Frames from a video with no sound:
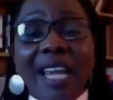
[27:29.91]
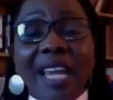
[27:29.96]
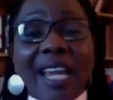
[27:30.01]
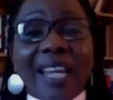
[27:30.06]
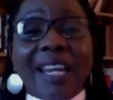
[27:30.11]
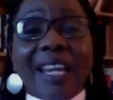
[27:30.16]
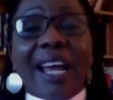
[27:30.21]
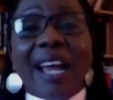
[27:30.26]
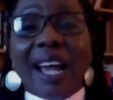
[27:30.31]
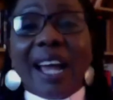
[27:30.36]

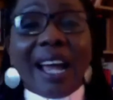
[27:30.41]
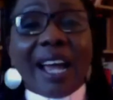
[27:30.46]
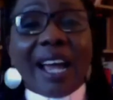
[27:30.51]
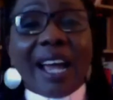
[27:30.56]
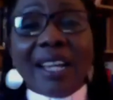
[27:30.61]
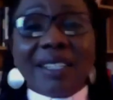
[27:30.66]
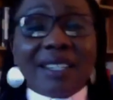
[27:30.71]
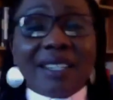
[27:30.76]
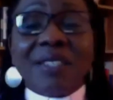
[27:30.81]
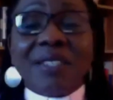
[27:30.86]
And
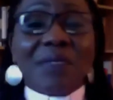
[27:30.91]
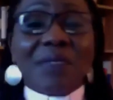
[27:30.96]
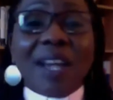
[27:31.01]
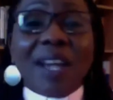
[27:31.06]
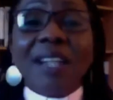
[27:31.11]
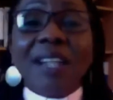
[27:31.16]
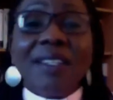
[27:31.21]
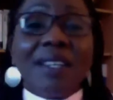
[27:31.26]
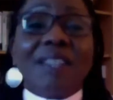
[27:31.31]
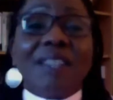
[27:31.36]
I just
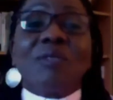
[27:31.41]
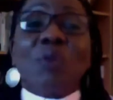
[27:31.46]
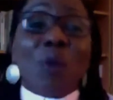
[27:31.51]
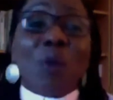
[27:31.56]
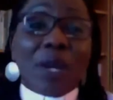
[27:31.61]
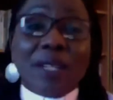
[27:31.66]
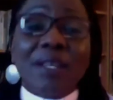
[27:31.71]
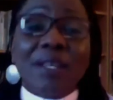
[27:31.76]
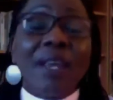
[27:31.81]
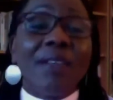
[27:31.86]
find that
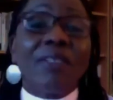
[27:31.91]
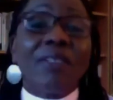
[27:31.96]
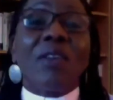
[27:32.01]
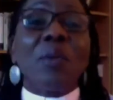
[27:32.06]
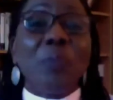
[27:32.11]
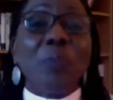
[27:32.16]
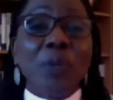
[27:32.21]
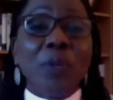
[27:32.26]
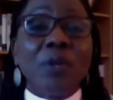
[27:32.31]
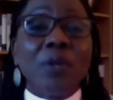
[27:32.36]
quite
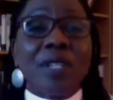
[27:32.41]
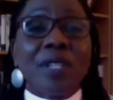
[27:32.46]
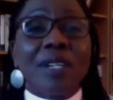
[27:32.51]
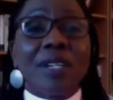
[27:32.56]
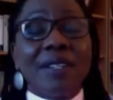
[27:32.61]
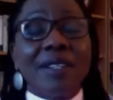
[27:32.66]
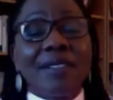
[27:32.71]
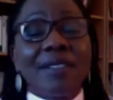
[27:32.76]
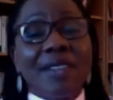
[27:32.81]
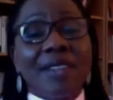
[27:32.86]

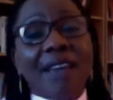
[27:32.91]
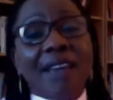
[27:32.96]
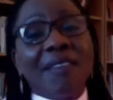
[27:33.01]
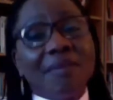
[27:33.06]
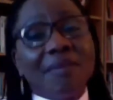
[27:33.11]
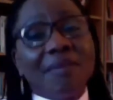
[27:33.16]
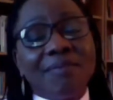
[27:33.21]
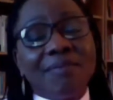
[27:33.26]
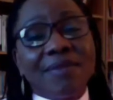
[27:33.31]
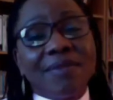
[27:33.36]
therapeutic. Yeah,
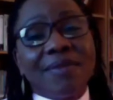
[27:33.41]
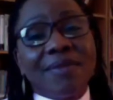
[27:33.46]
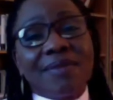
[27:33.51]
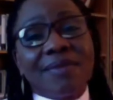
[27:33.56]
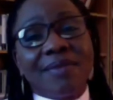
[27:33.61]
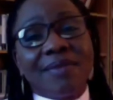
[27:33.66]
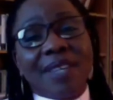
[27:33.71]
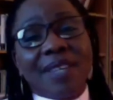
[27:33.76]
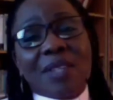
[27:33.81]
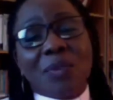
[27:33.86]

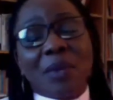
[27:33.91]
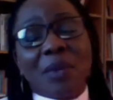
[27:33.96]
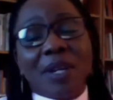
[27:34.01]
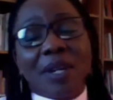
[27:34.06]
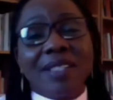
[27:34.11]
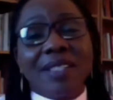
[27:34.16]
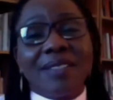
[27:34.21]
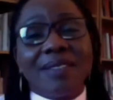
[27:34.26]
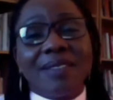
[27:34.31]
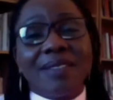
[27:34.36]
that's what
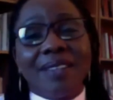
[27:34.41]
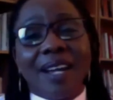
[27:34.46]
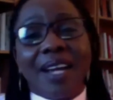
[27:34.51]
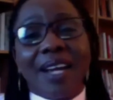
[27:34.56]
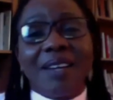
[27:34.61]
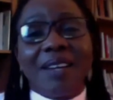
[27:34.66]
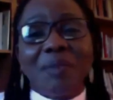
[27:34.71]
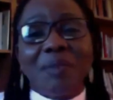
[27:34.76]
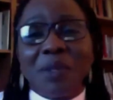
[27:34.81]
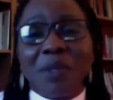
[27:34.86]
I do. I
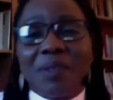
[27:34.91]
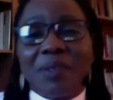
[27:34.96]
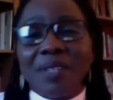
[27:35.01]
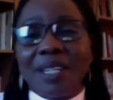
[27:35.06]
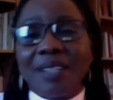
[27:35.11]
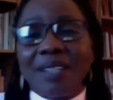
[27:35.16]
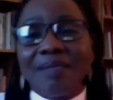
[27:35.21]
love music.